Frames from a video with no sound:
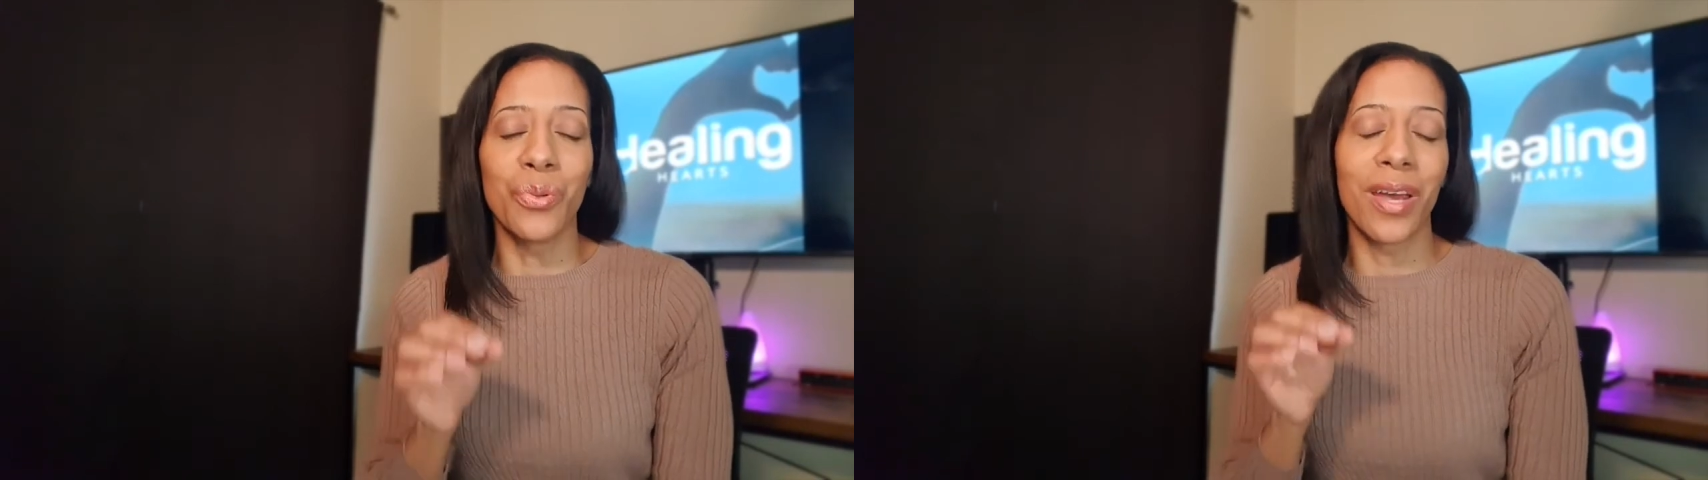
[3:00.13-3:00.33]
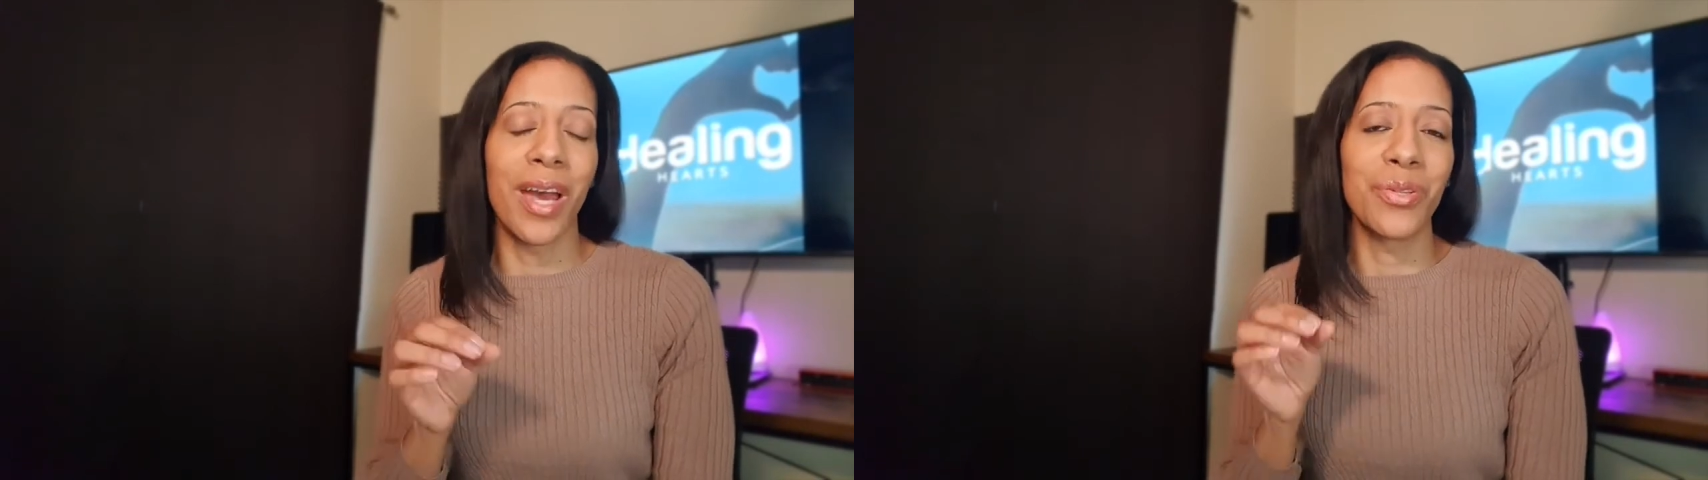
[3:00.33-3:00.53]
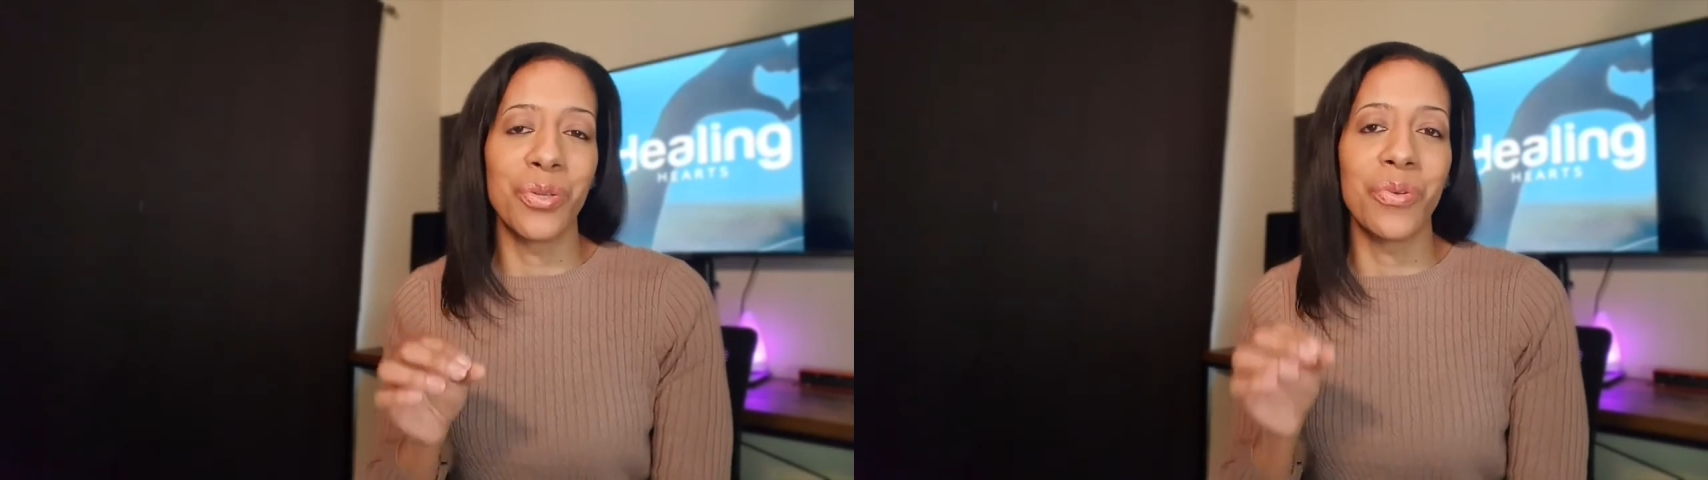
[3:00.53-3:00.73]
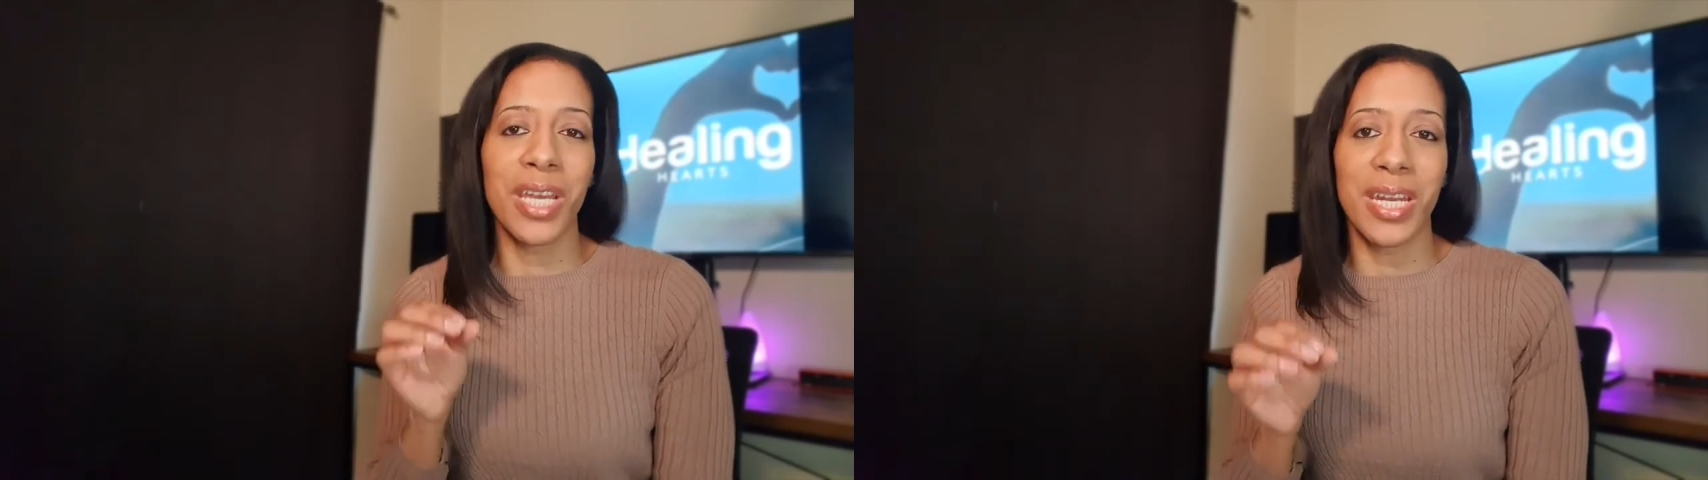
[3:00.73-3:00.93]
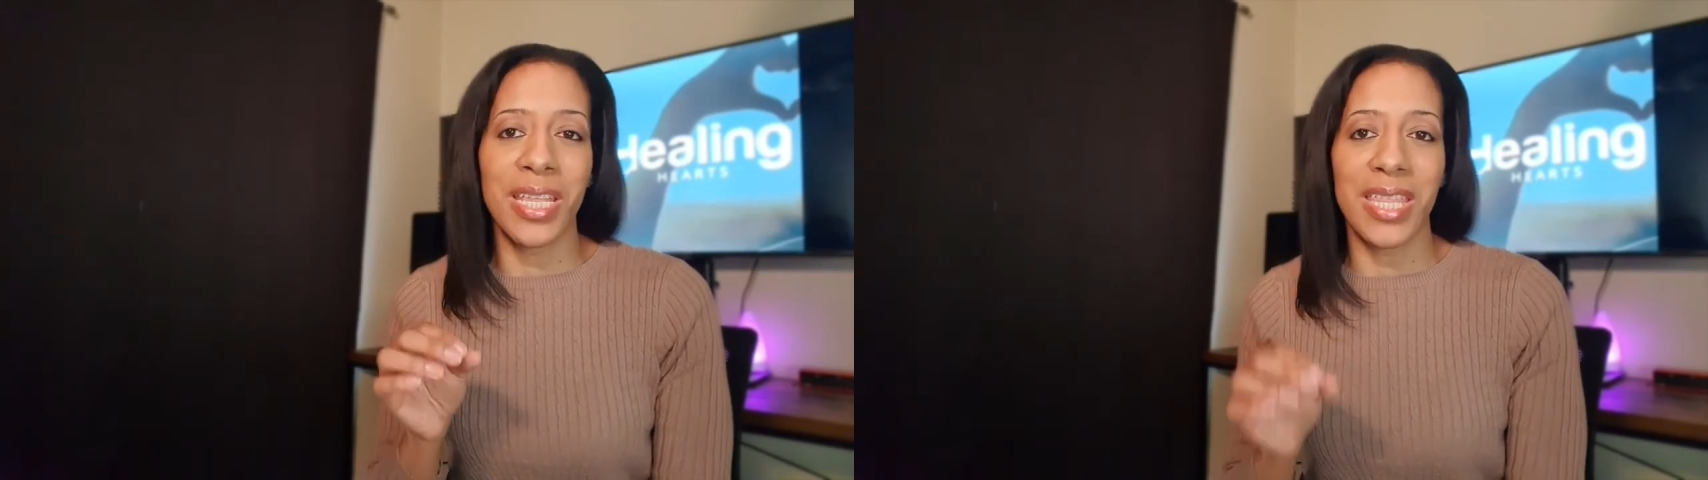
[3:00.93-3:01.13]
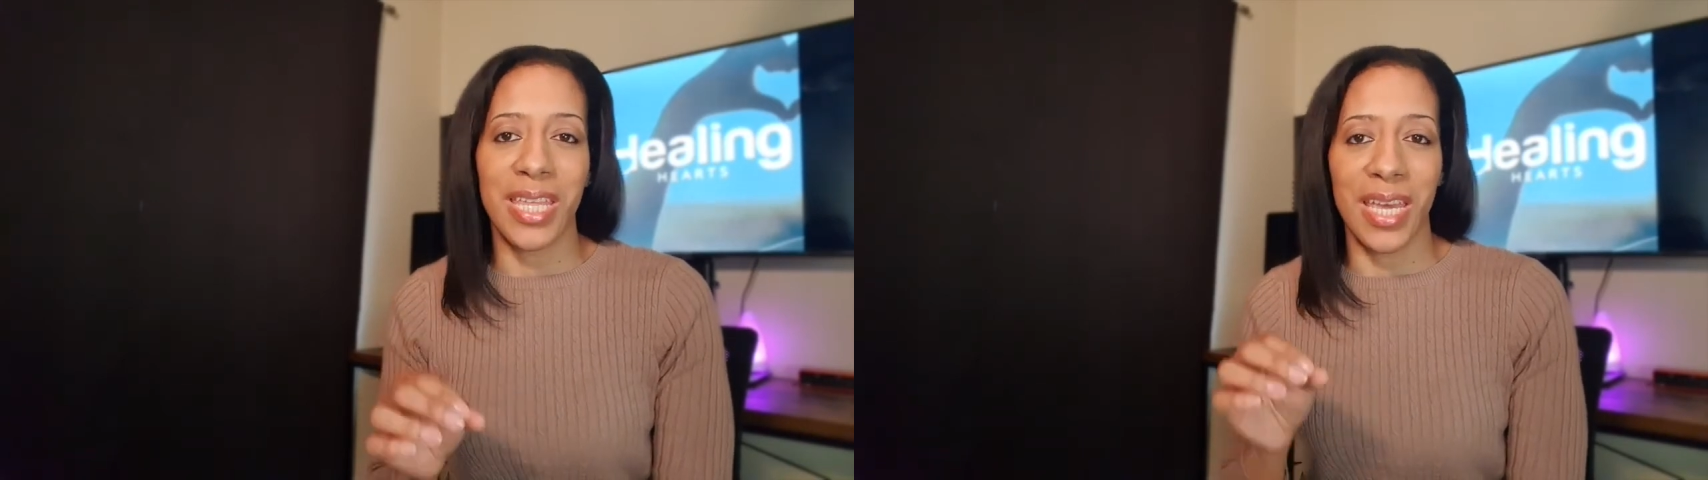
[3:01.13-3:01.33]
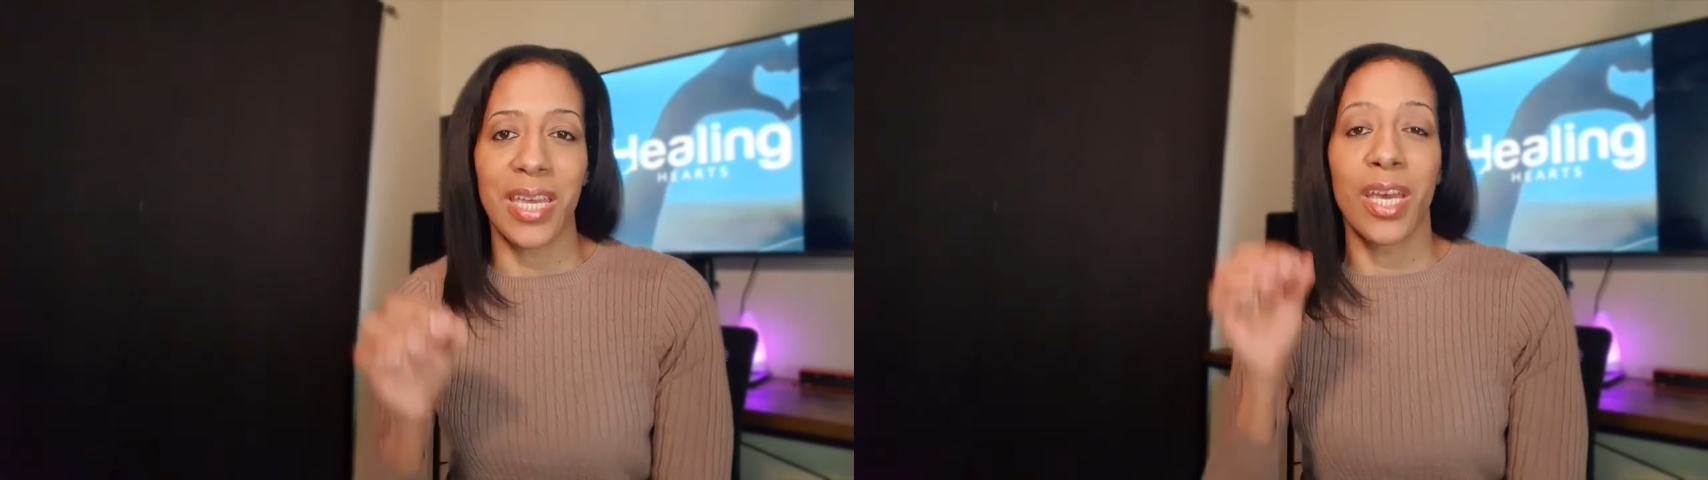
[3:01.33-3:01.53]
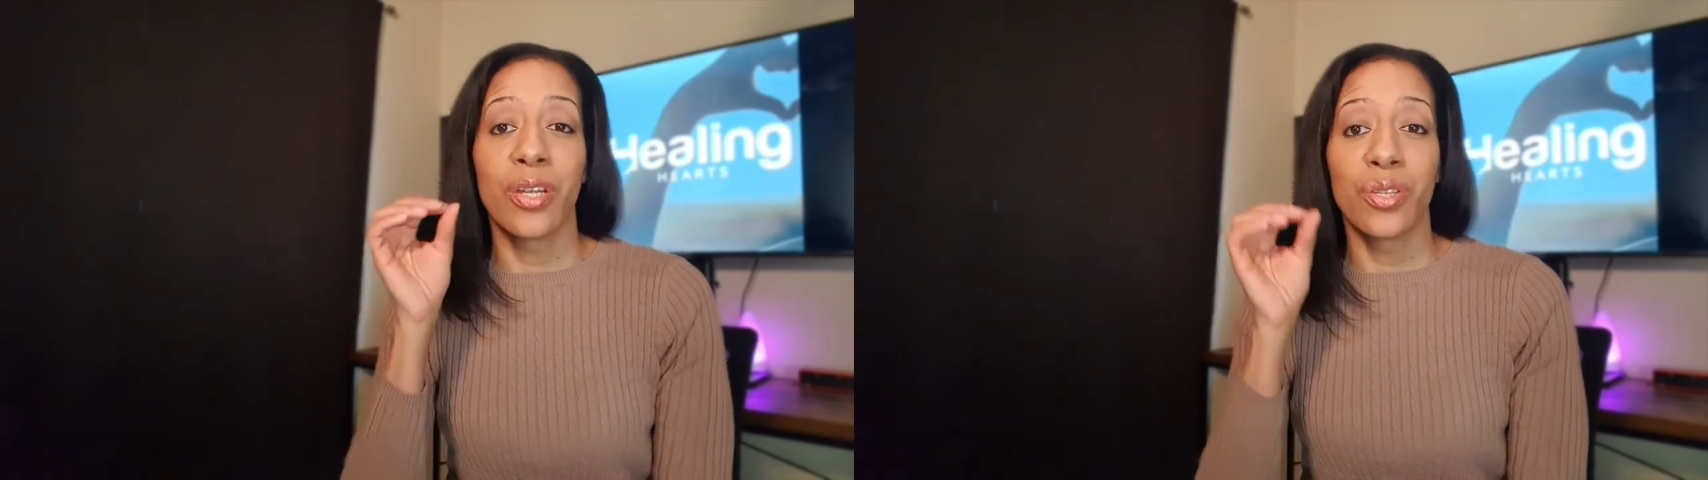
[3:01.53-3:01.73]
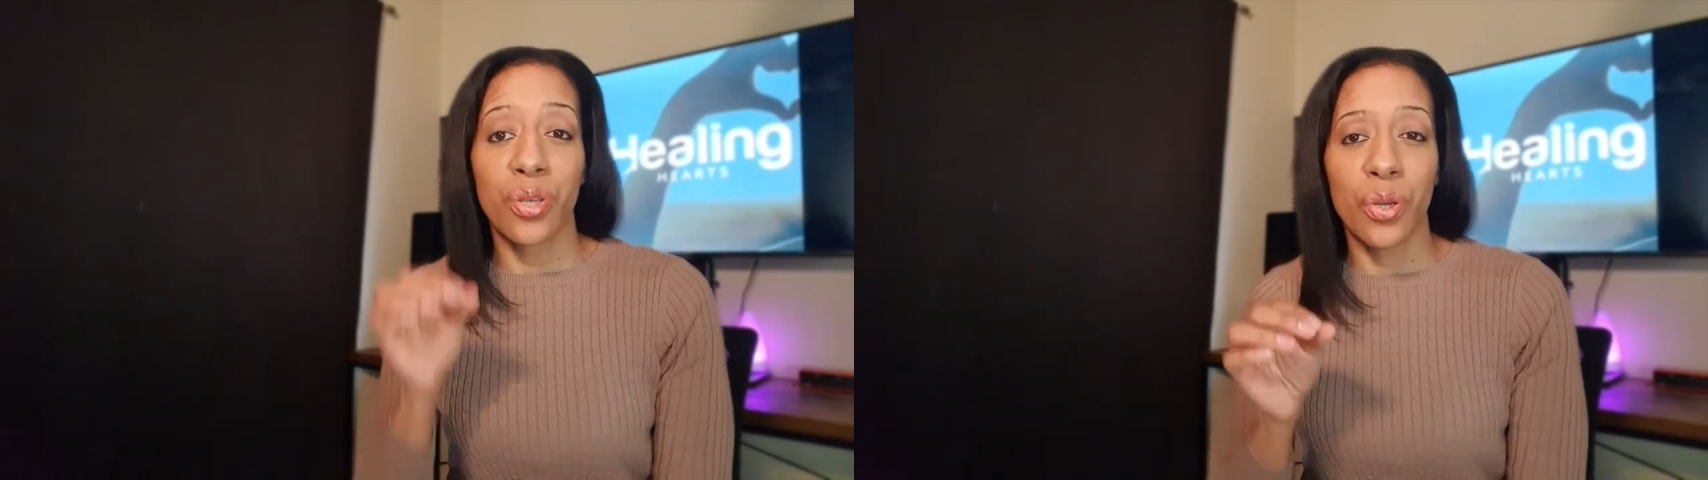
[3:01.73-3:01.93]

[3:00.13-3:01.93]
Do not do anything